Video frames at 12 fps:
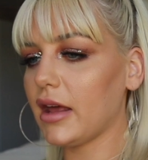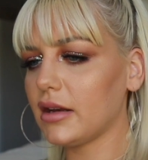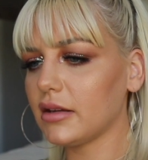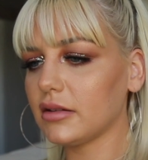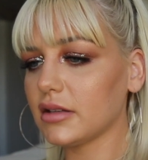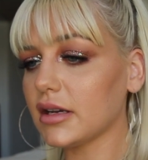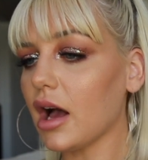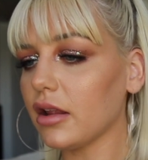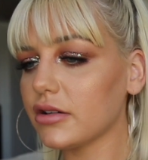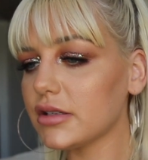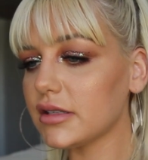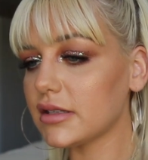and the
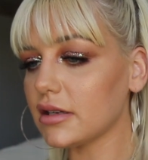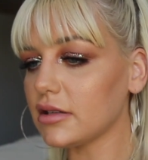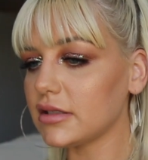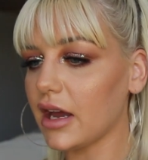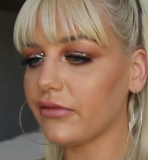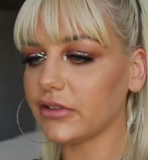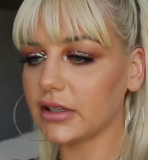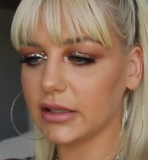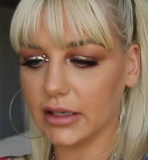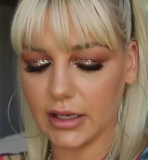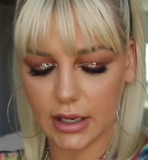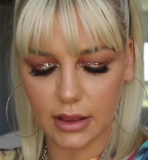color is still
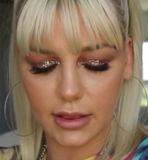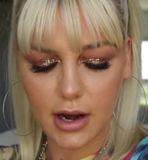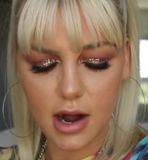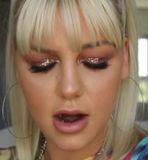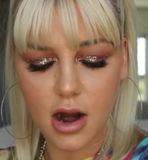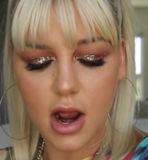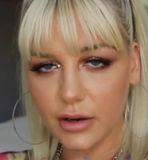definitely in there.